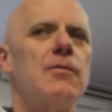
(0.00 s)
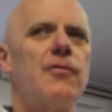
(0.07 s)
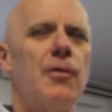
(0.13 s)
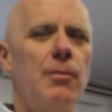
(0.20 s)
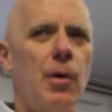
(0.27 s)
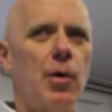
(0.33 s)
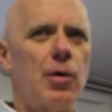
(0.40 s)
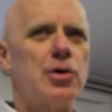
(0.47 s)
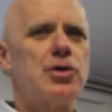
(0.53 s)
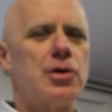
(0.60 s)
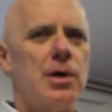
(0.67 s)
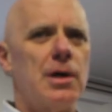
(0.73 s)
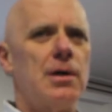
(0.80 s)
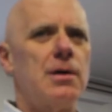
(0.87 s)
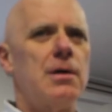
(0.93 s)
for Motor
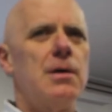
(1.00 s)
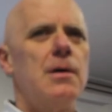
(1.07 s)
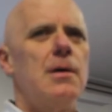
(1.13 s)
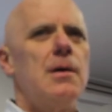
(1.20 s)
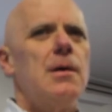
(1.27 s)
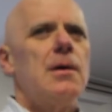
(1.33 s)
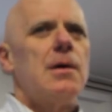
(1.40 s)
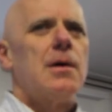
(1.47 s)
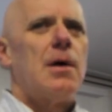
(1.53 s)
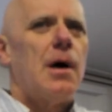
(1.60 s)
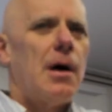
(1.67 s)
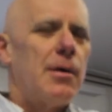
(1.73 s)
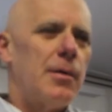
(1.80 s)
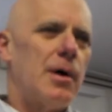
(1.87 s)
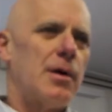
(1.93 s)
Trend and
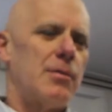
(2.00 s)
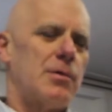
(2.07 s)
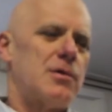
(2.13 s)
Hot Rod,